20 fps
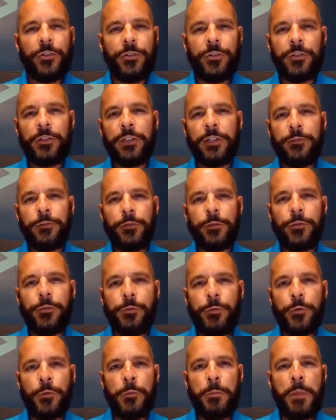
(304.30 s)
are delivered
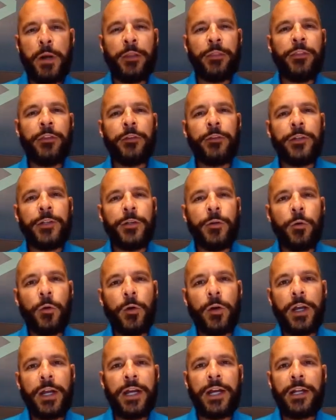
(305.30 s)
through monthly
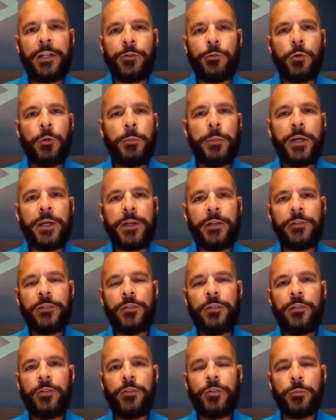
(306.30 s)
or annual
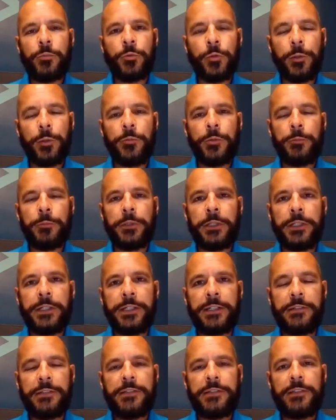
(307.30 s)
based subscription
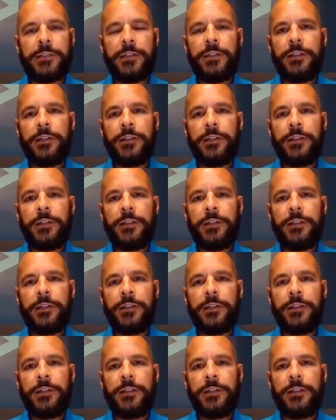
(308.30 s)
plans.